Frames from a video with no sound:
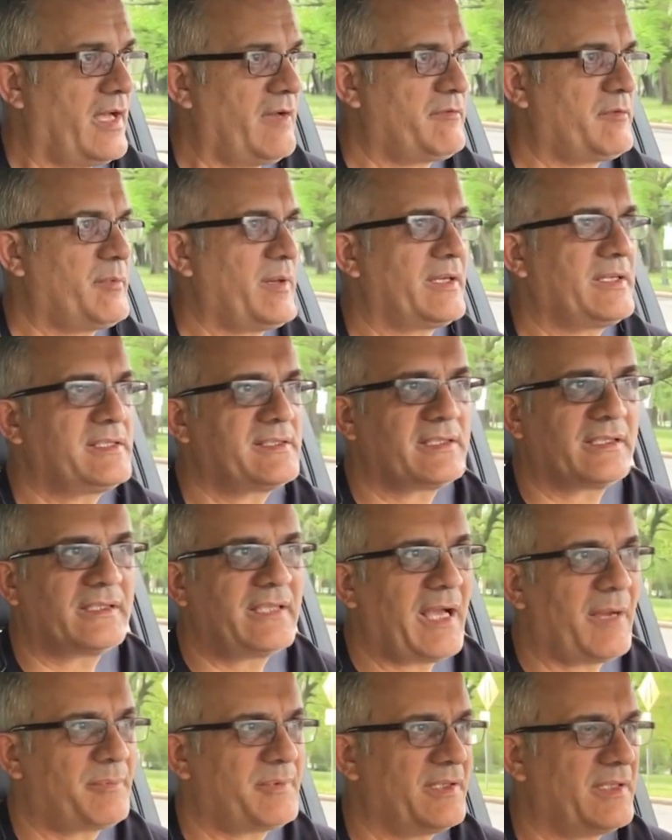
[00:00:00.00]
everybody is
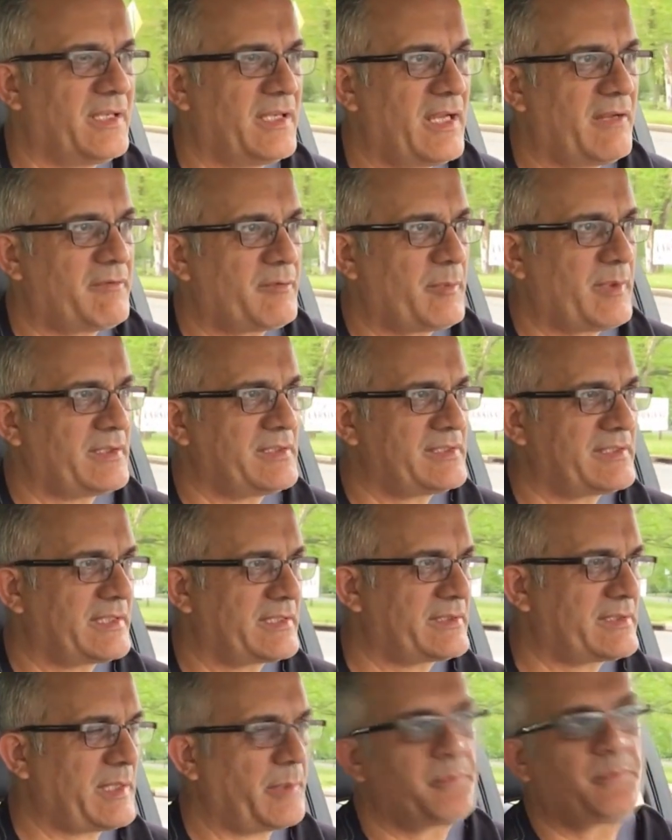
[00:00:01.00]
adapting and everybody is
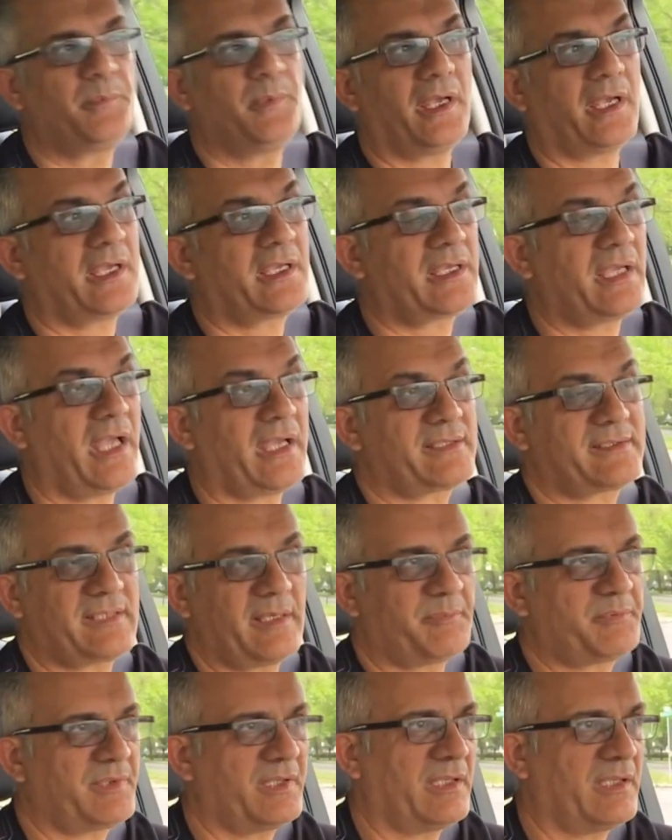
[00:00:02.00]

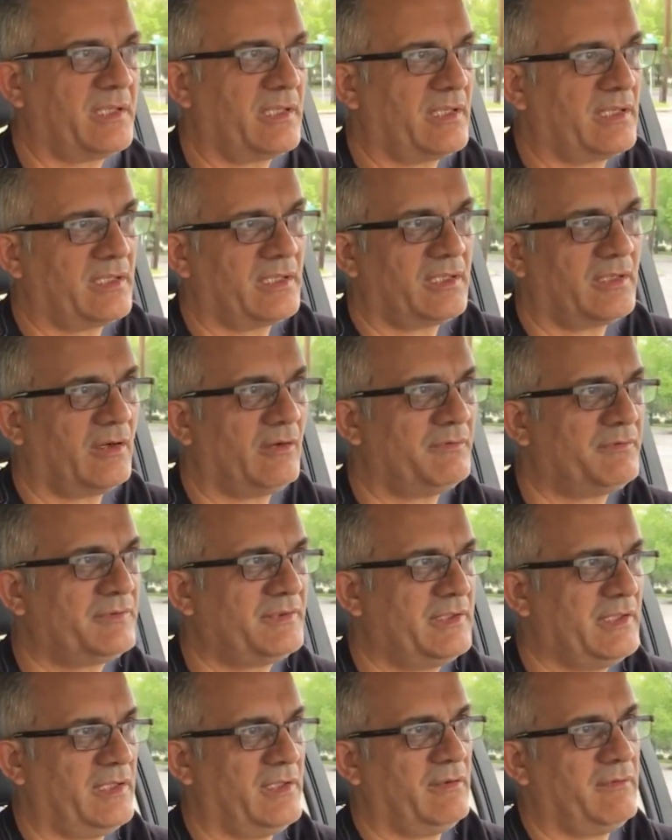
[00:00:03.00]
accepting
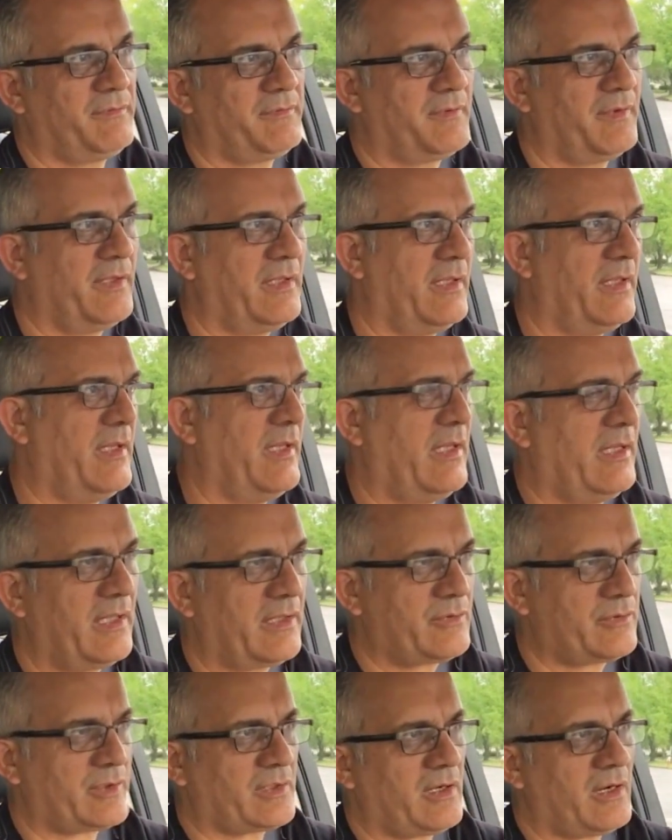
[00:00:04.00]
of
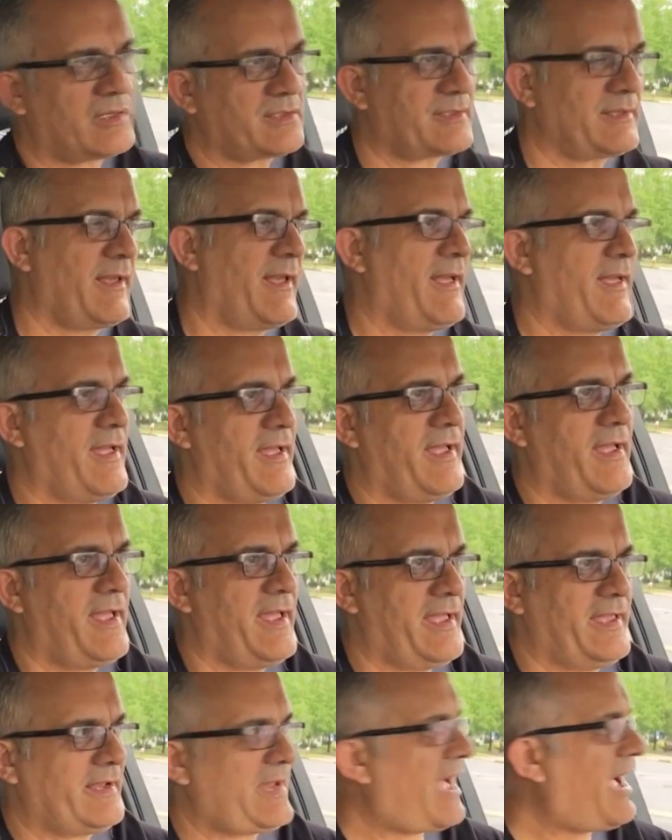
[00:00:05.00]
electric cars.
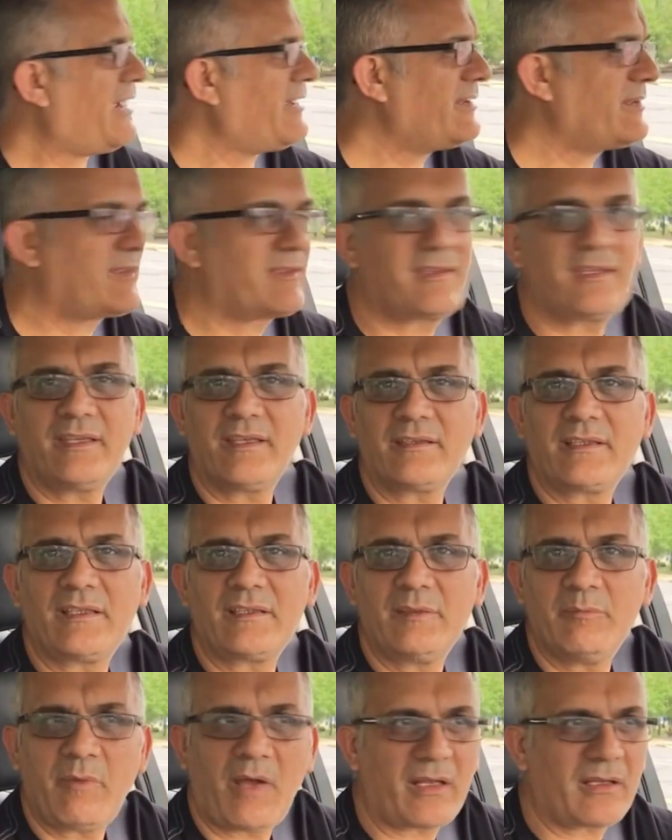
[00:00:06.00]
And I think
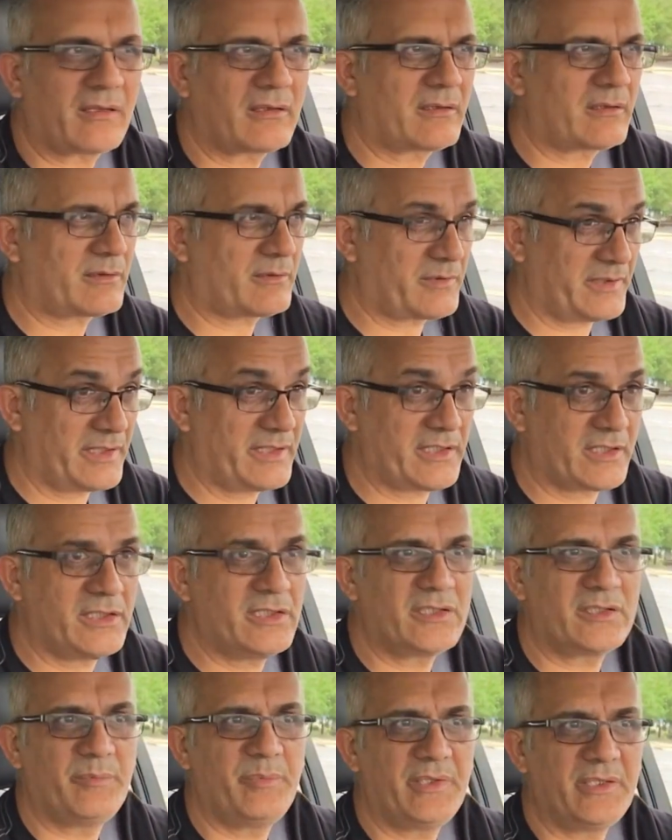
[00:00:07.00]
that the Model 3
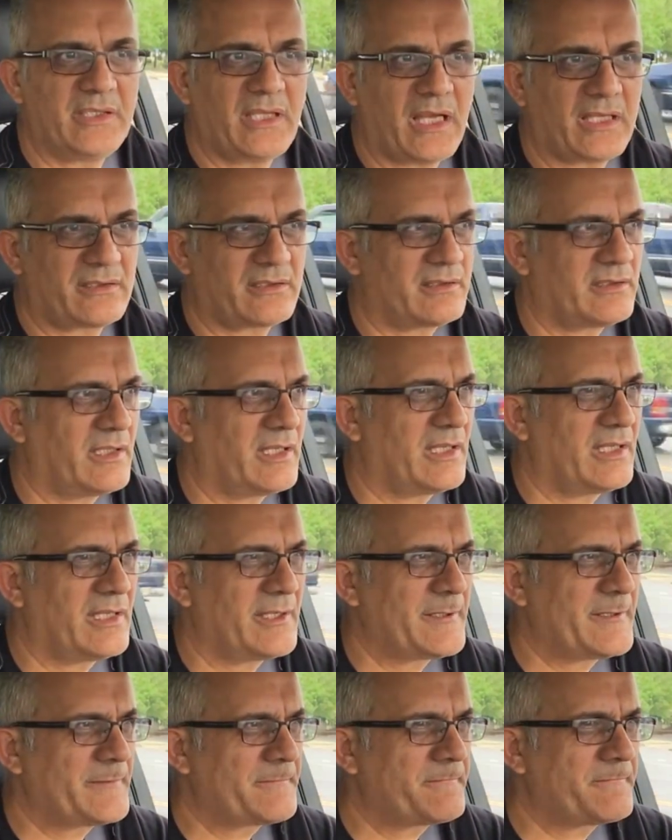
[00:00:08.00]
could be that
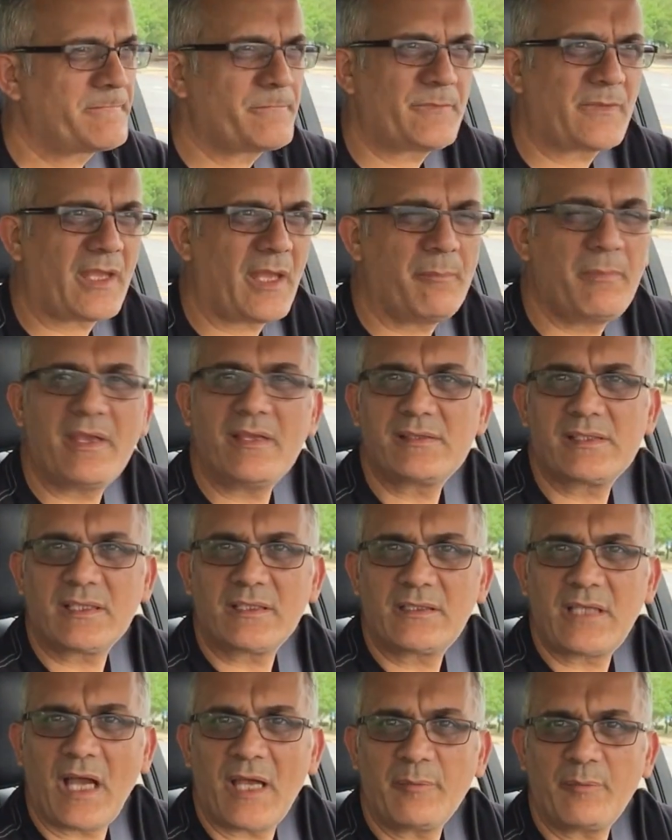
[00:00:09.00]

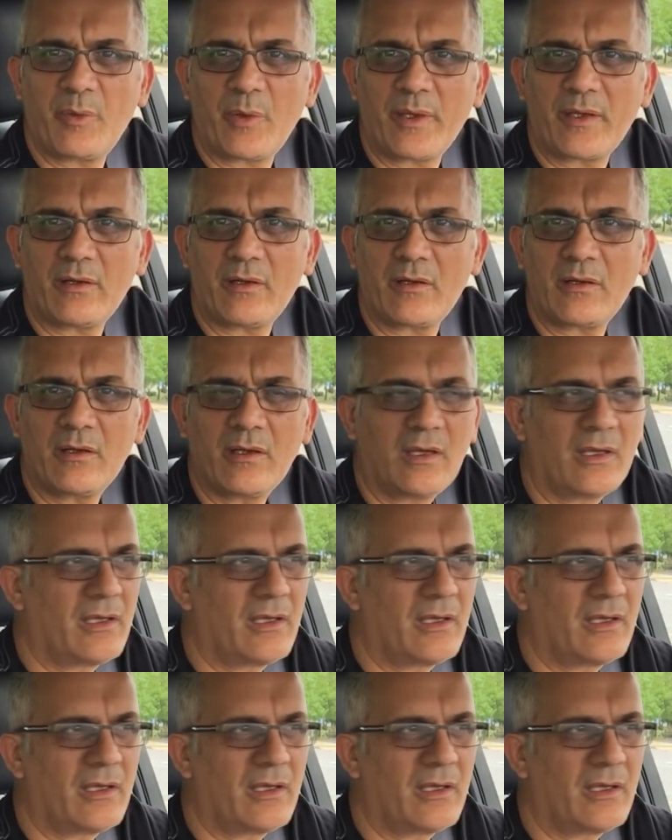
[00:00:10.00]
amazing tiebreaker